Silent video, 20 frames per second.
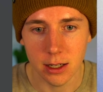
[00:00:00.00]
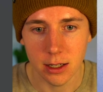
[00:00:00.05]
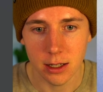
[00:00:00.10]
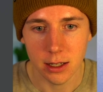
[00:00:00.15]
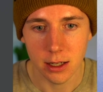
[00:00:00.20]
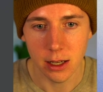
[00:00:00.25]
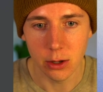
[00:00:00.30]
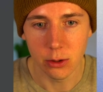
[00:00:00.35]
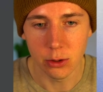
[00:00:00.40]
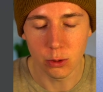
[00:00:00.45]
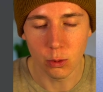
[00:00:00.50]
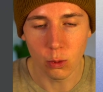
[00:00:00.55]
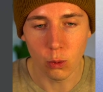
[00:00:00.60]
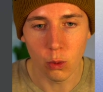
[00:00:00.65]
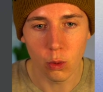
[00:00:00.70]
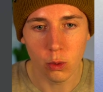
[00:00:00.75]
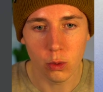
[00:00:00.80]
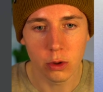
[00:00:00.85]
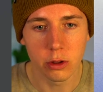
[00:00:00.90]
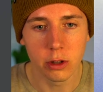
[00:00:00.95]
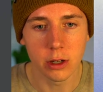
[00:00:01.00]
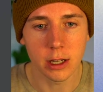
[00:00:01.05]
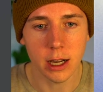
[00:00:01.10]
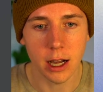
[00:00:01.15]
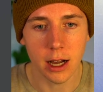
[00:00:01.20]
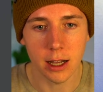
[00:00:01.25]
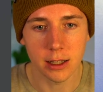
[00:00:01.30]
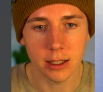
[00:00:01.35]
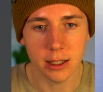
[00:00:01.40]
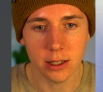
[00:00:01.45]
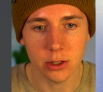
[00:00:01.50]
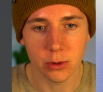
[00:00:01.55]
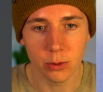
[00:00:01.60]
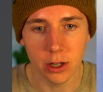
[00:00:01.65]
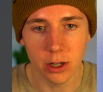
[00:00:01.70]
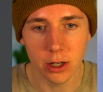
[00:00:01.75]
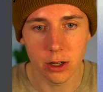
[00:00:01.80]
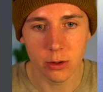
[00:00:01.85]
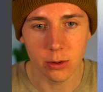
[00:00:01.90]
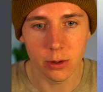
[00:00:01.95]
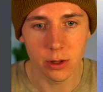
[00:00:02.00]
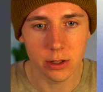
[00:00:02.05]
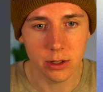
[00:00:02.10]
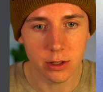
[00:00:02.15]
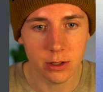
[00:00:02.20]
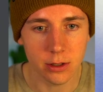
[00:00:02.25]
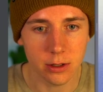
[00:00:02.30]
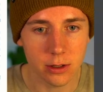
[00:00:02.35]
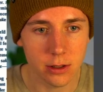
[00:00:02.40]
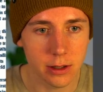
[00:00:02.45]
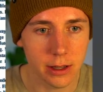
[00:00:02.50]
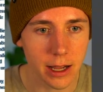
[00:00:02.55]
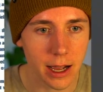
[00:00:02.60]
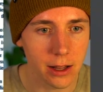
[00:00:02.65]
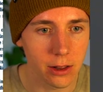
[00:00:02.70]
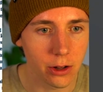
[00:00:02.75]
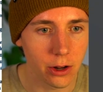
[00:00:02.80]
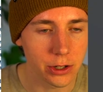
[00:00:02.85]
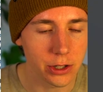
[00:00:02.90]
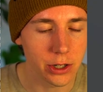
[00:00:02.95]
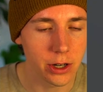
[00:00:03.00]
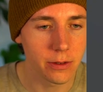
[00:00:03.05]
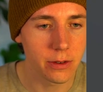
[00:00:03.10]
it was the context window was not large enough.